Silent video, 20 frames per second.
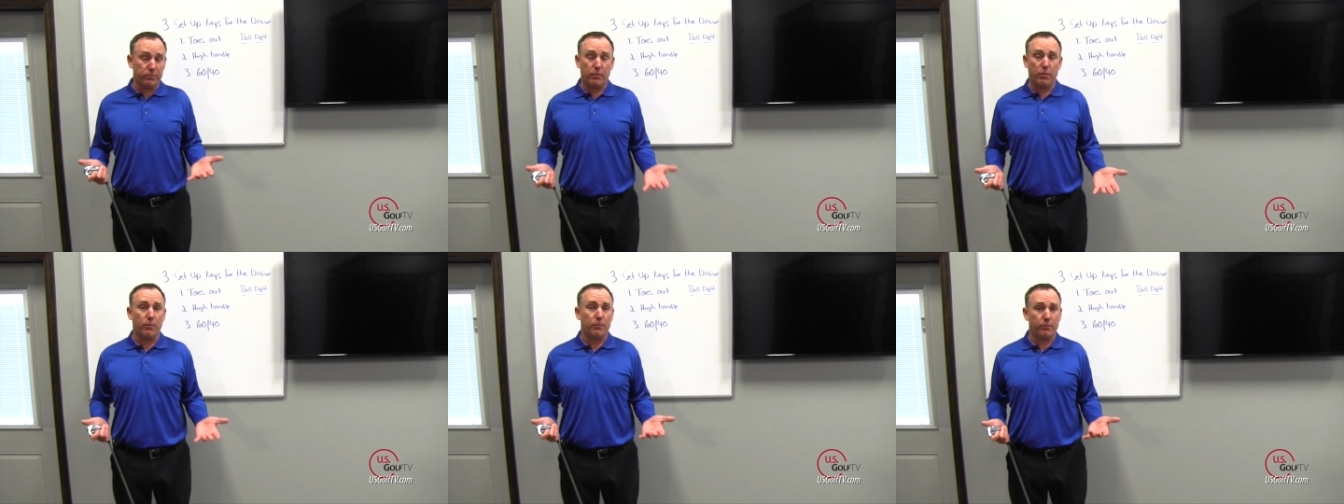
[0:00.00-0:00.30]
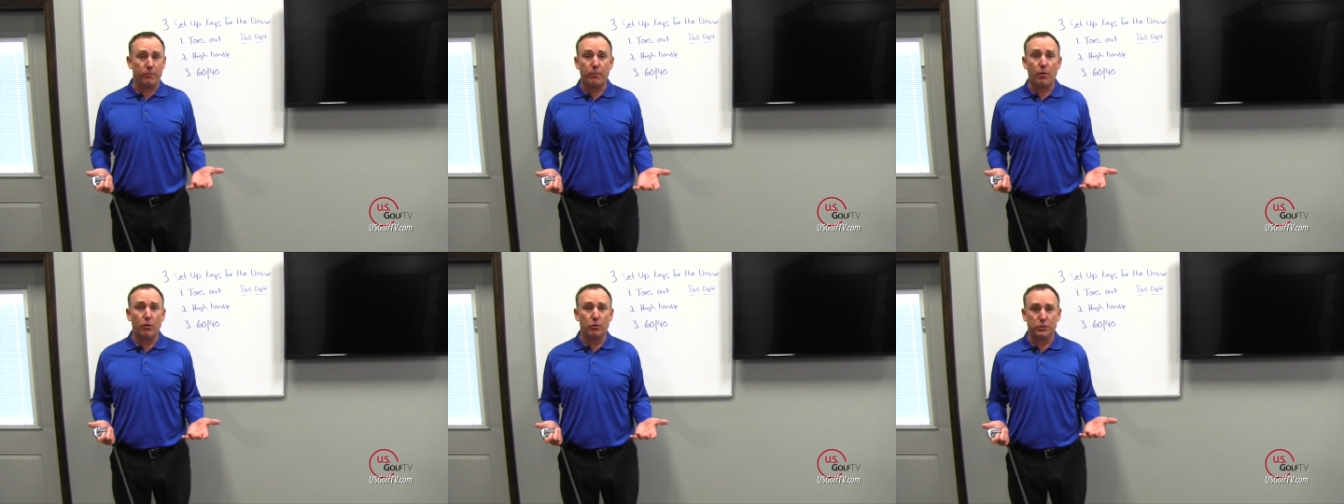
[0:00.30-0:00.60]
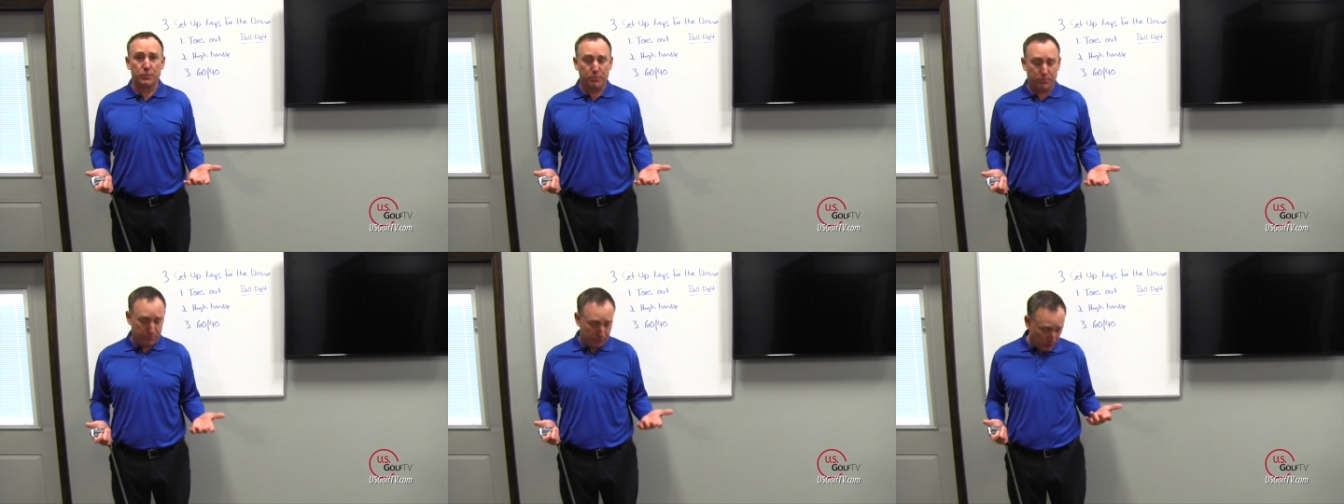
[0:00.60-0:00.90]

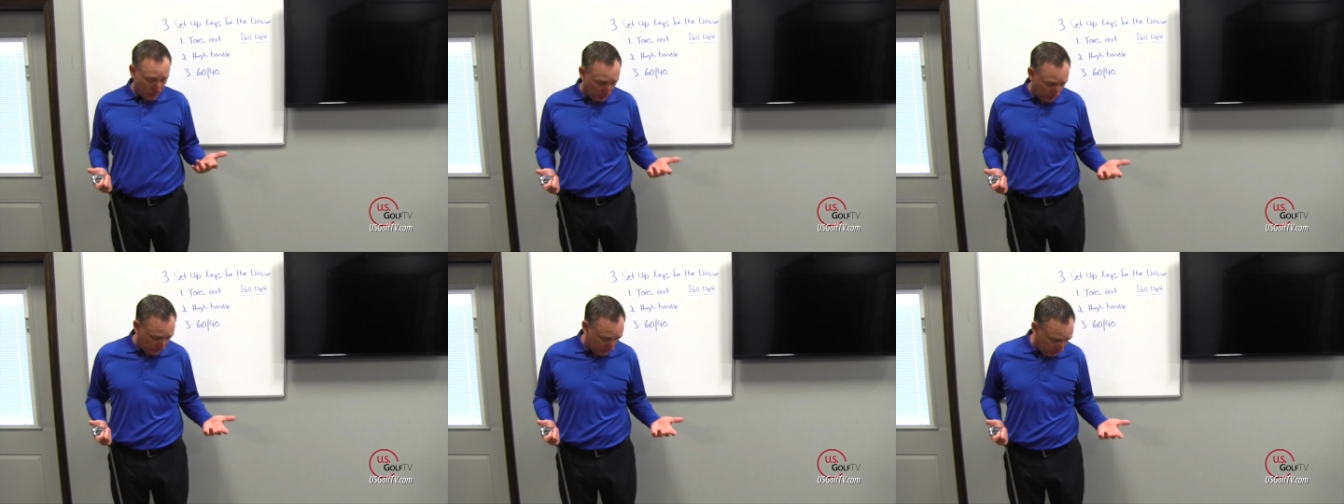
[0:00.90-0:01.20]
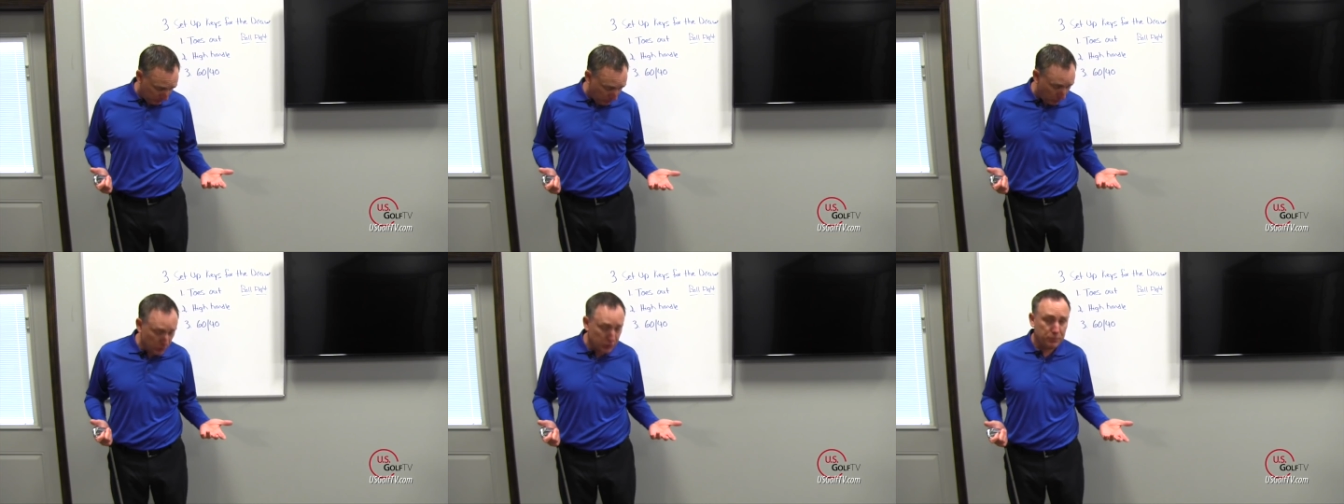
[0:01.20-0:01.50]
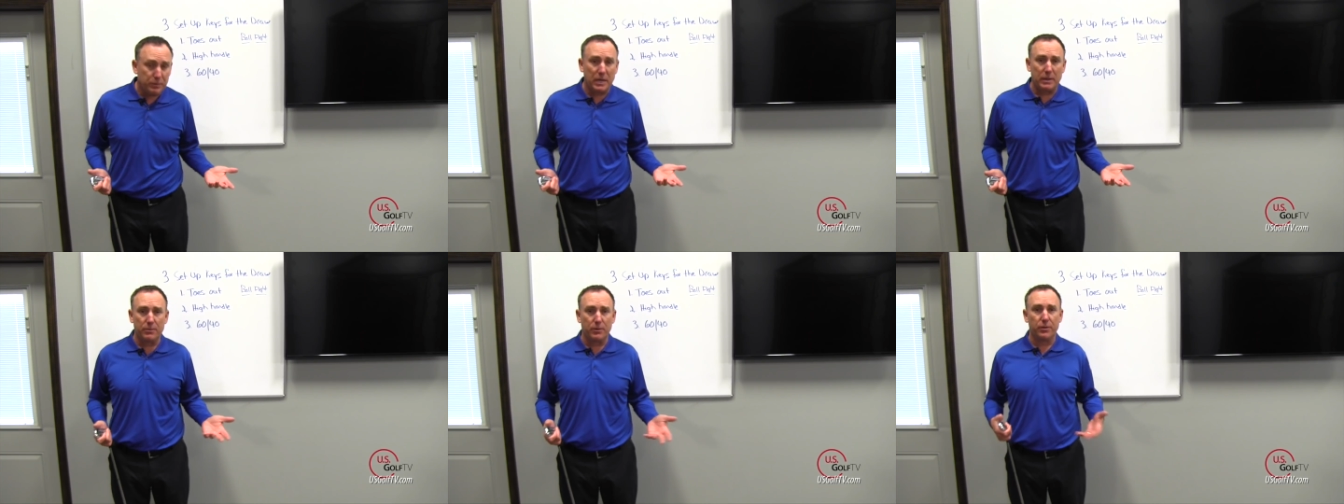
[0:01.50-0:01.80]

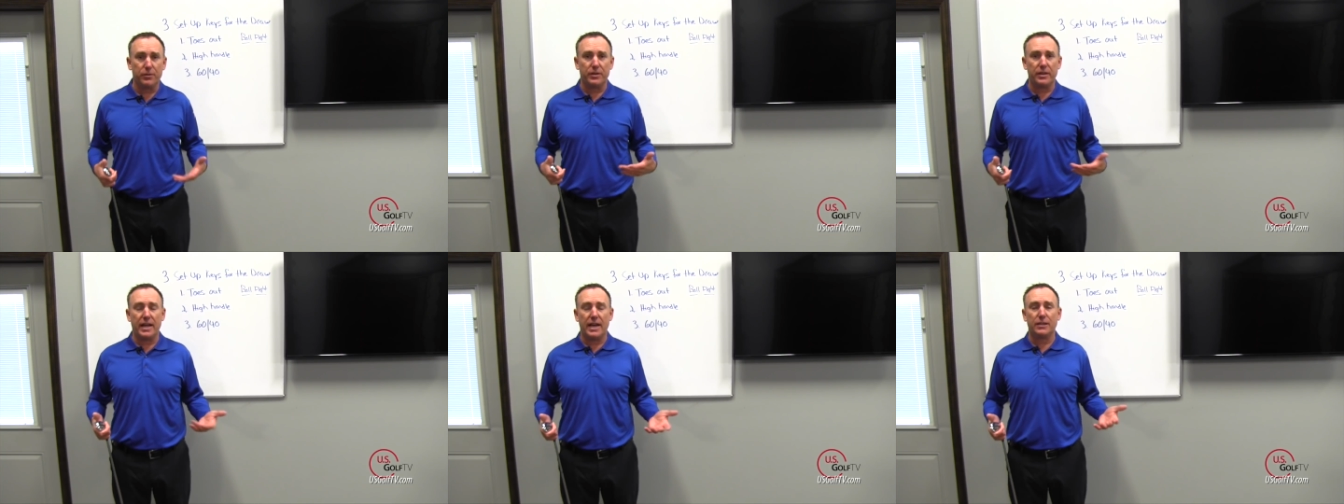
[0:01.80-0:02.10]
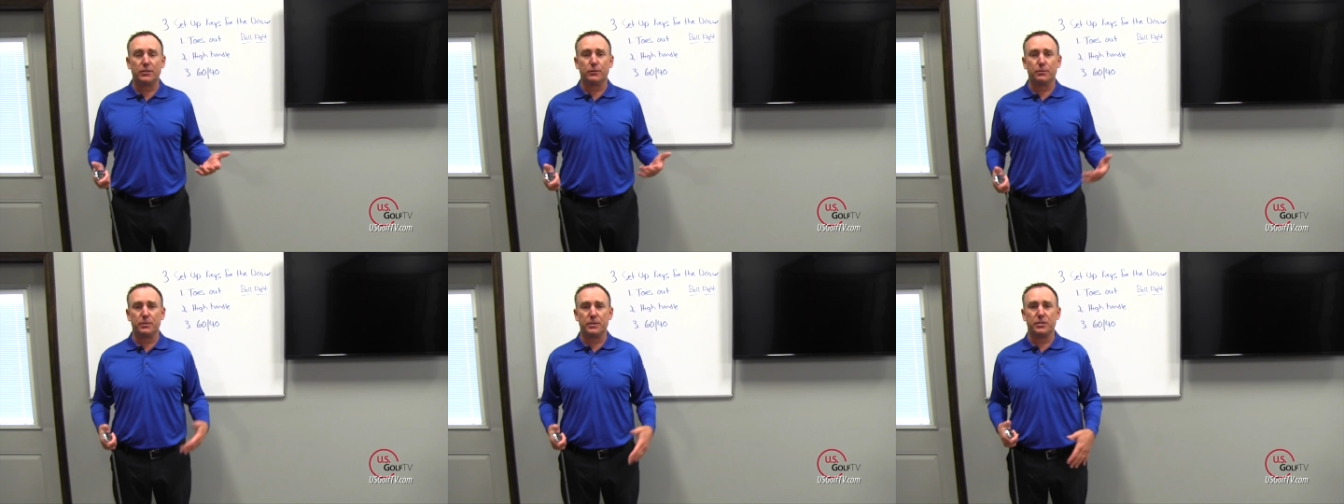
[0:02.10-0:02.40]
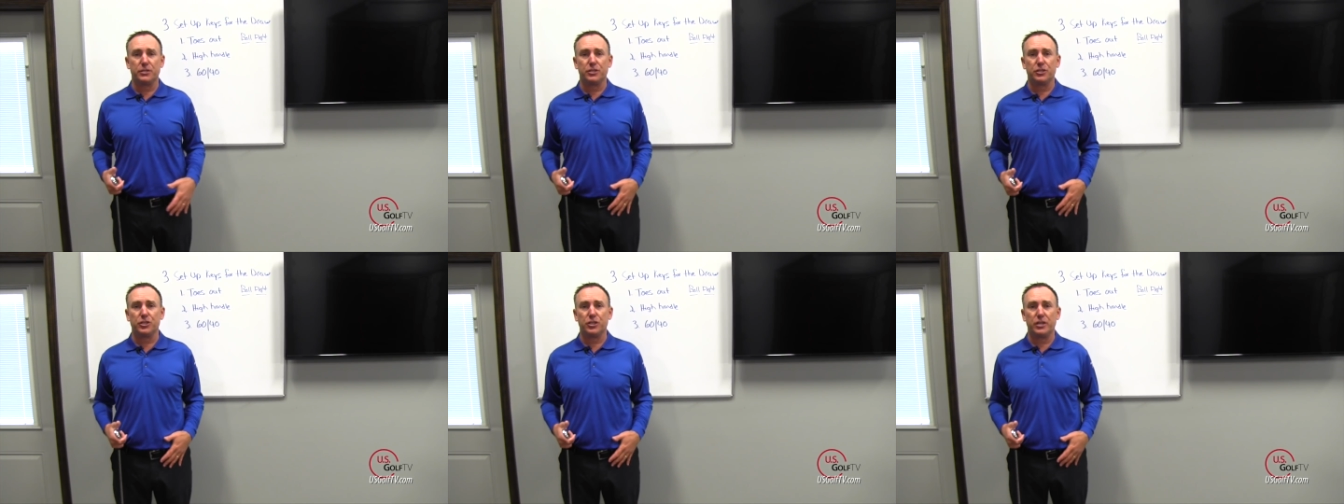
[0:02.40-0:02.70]
most people, the natural
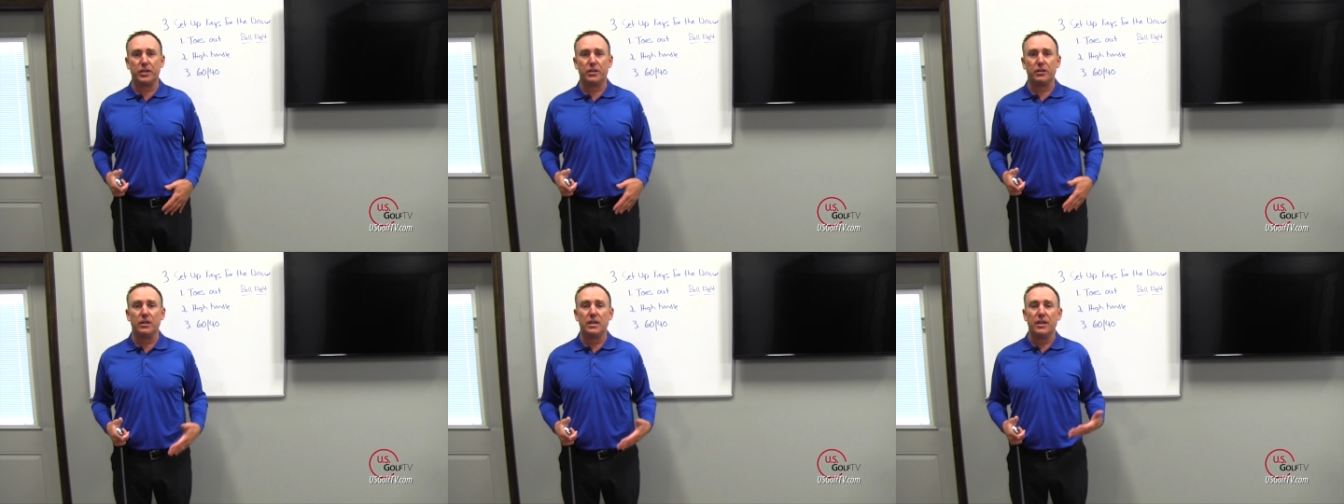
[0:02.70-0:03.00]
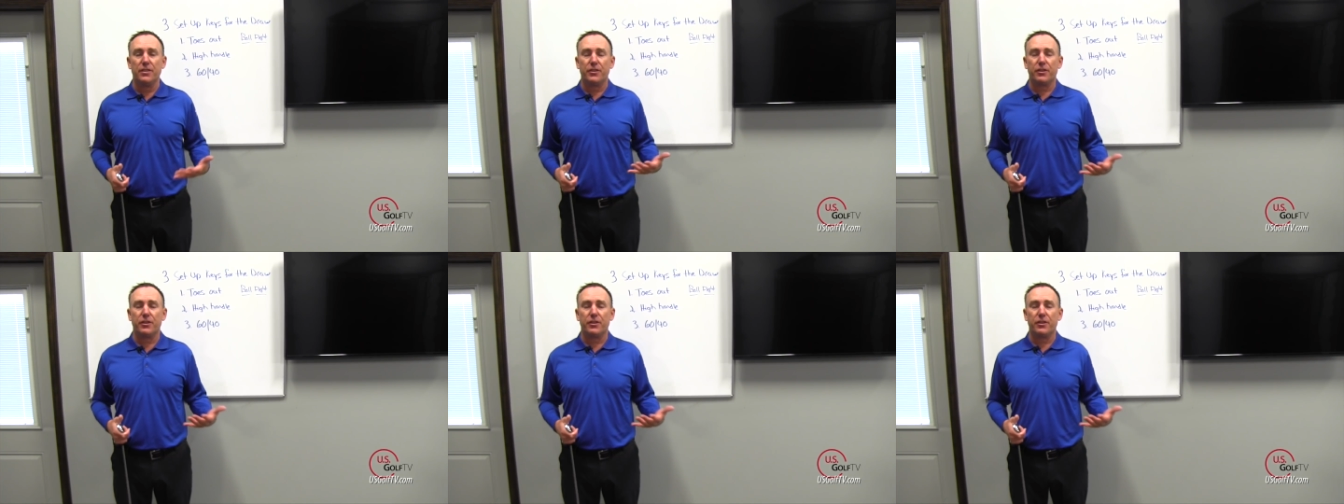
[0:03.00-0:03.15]
position here,